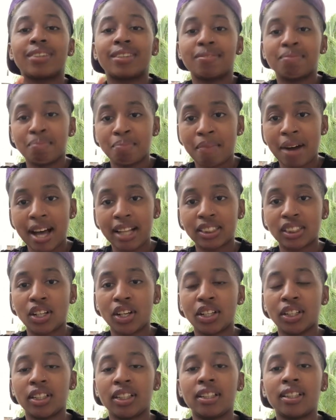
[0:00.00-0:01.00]
my
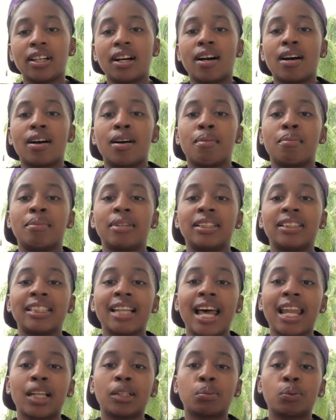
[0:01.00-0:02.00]
attorney is
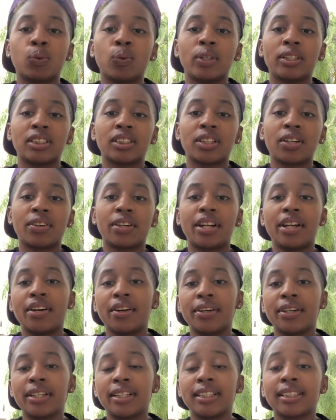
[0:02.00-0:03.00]
knowledgeable in certain
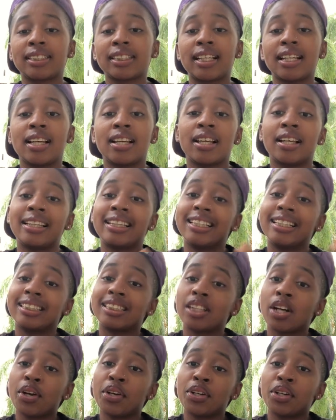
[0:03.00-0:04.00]
areas. The
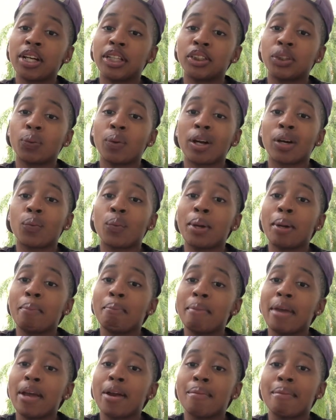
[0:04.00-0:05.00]
attorney that you work with
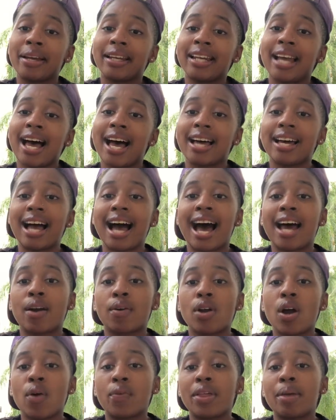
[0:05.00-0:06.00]
may or may not. I
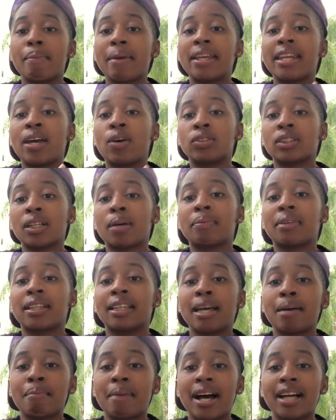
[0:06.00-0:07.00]
don't know. They may know something
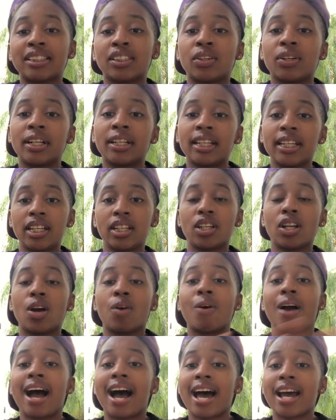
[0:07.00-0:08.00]
that my attorney didn't know.
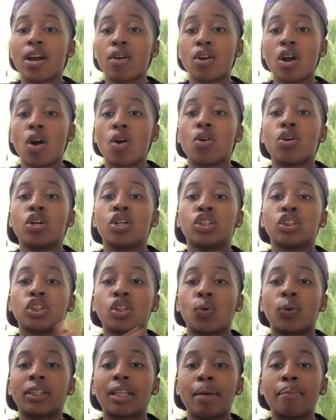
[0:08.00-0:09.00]
I don't know.
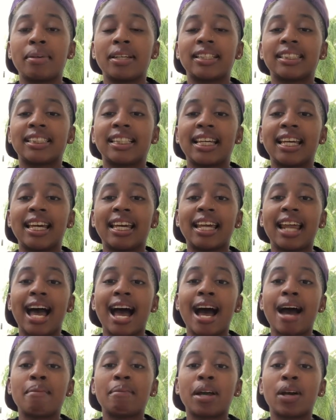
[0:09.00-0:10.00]
So with that being said,
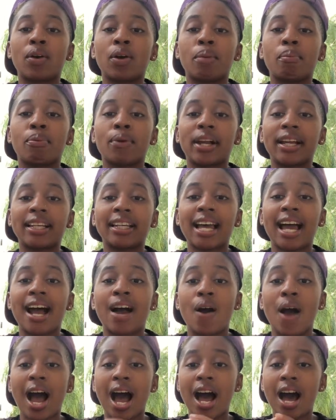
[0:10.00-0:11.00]
I'm not going to break down
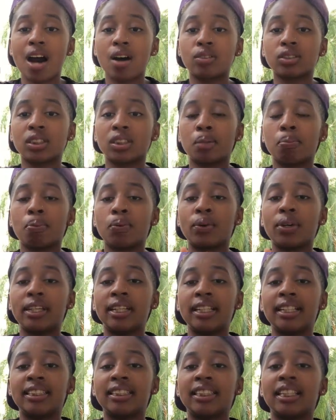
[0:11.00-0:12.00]
how simple and
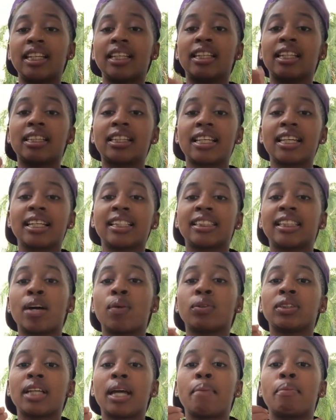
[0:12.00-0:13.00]
easy and the things
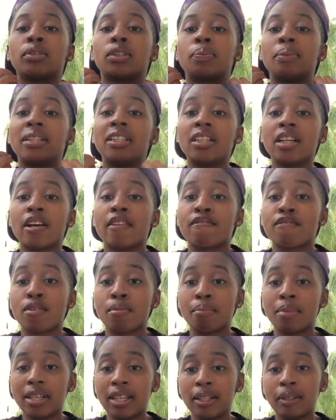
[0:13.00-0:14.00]
that was able to be done for
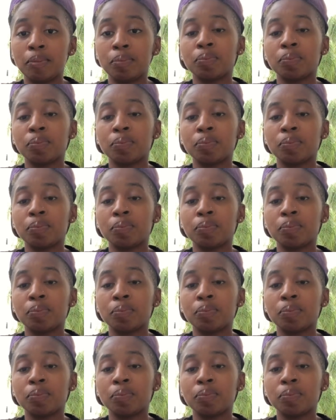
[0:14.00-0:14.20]
me